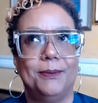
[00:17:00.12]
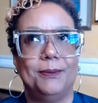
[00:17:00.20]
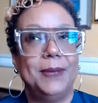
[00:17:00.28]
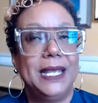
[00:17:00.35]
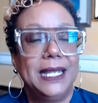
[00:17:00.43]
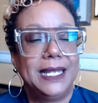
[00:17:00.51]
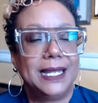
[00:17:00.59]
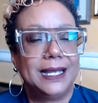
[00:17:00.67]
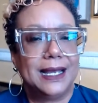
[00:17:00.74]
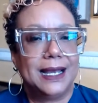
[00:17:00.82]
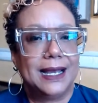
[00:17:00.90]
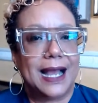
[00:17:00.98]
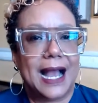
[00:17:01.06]
meaning
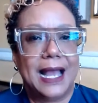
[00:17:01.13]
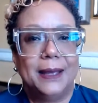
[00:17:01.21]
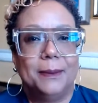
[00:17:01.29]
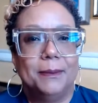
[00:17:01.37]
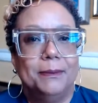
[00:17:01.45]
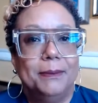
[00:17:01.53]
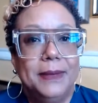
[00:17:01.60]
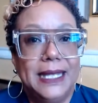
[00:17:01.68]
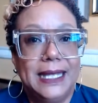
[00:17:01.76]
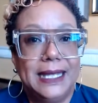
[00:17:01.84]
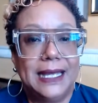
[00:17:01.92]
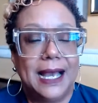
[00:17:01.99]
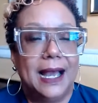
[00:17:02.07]
I am
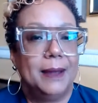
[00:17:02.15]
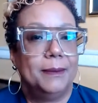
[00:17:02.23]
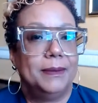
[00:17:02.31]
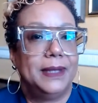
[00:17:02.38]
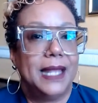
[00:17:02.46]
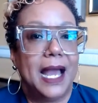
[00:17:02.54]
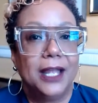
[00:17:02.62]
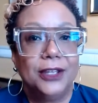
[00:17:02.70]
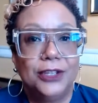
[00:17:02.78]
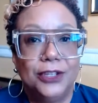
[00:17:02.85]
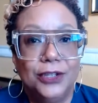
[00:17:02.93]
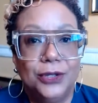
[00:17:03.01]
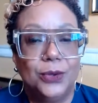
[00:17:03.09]
me, I am not
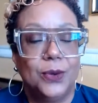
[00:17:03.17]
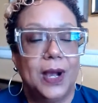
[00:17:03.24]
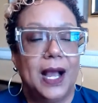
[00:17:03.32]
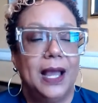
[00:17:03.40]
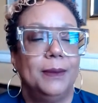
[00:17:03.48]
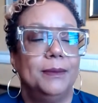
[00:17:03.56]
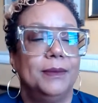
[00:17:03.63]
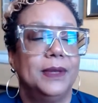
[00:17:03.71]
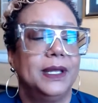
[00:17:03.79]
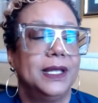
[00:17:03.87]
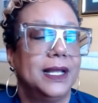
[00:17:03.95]
you, I am